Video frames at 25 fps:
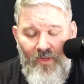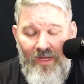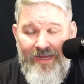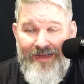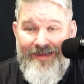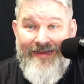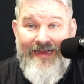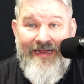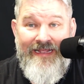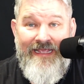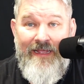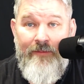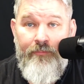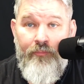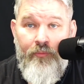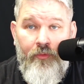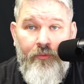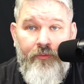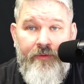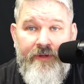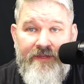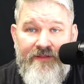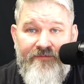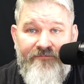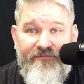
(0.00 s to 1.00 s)
And they keep
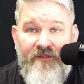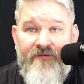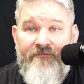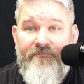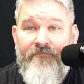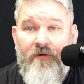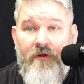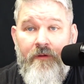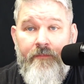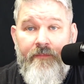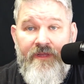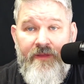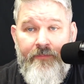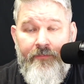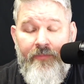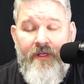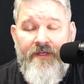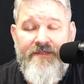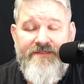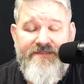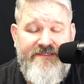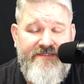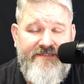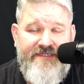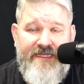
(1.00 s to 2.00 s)
ruining the fun for them, and the
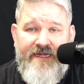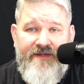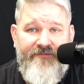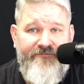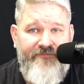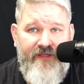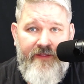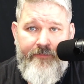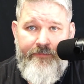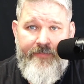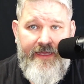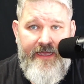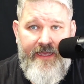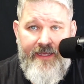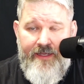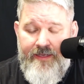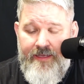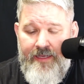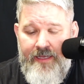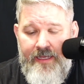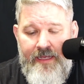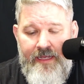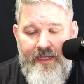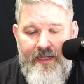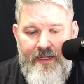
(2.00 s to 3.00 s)
punks decide to fight back.
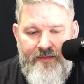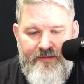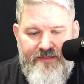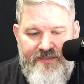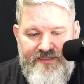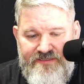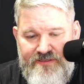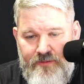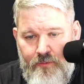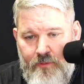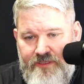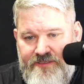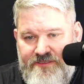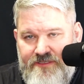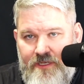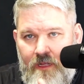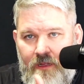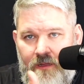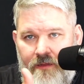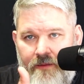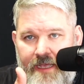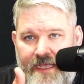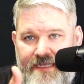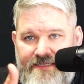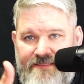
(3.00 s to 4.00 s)
These stories
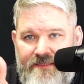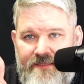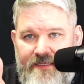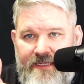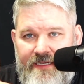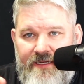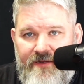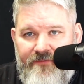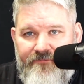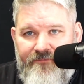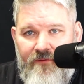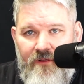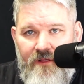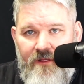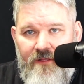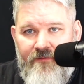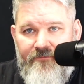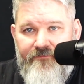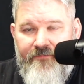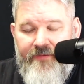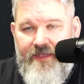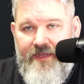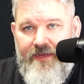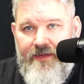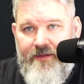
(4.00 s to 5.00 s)
all escalate and
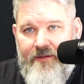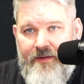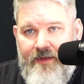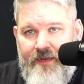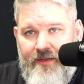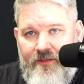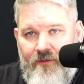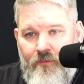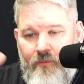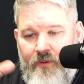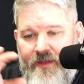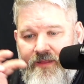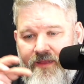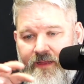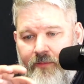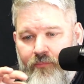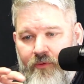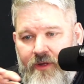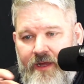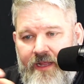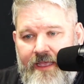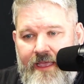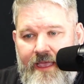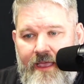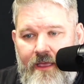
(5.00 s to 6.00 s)
evolve, and the way they
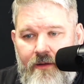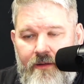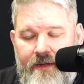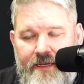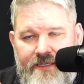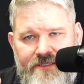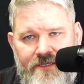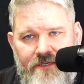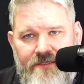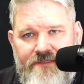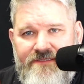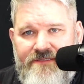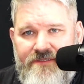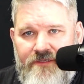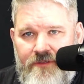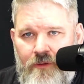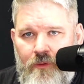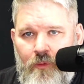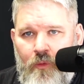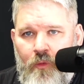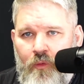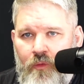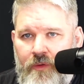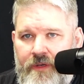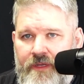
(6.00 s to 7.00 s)
break out, it turns into
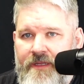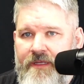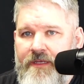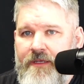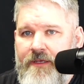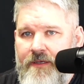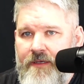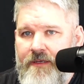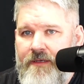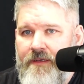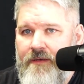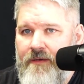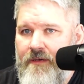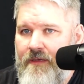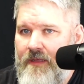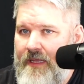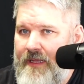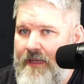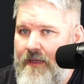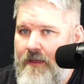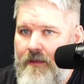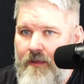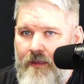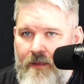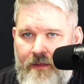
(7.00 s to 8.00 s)
a really good,
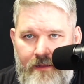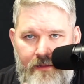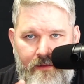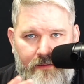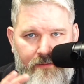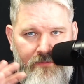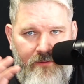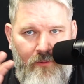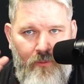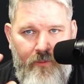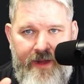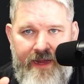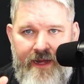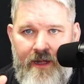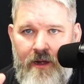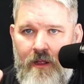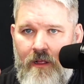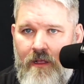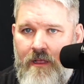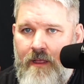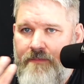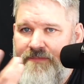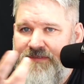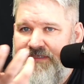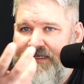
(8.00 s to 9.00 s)
the way it
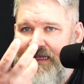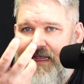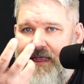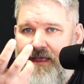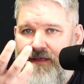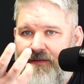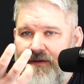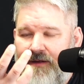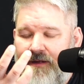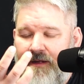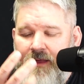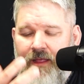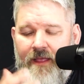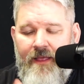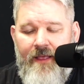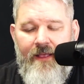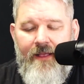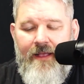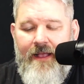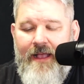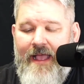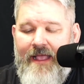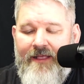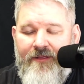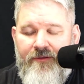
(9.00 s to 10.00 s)
all comes together.
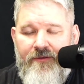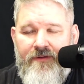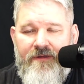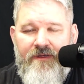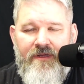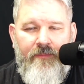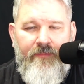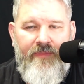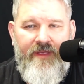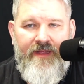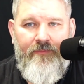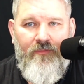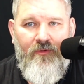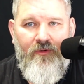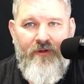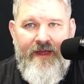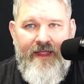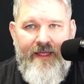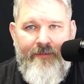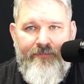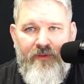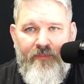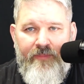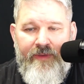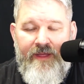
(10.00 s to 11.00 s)
I couldn't have been more
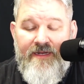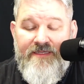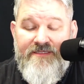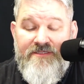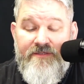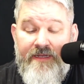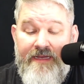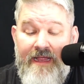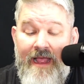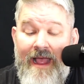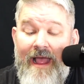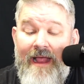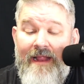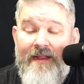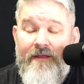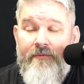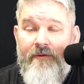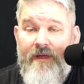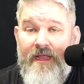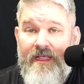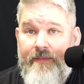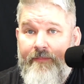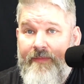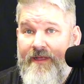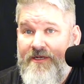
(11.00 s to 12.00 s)
happy about it. So I highly
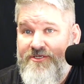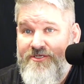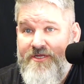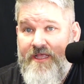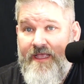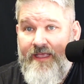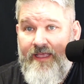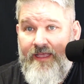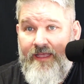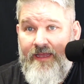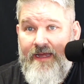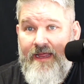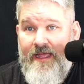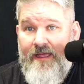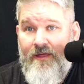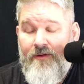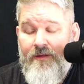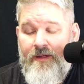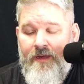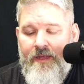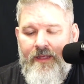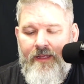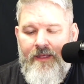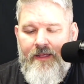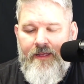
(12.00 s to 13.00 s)
recommend checking it
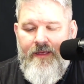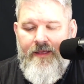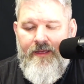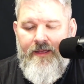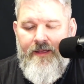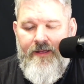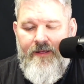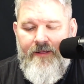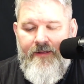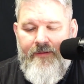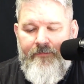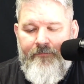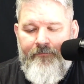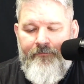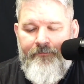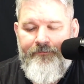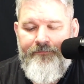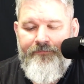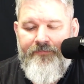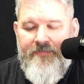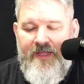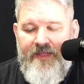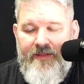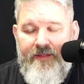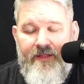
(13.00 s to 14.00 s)
out.
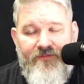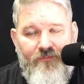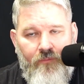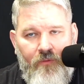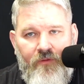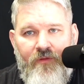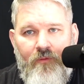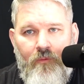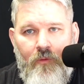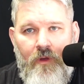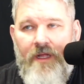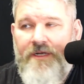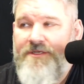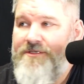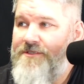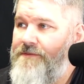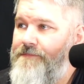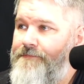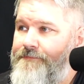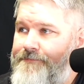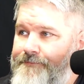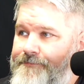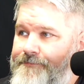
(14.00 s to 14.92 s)
It's worth a watch.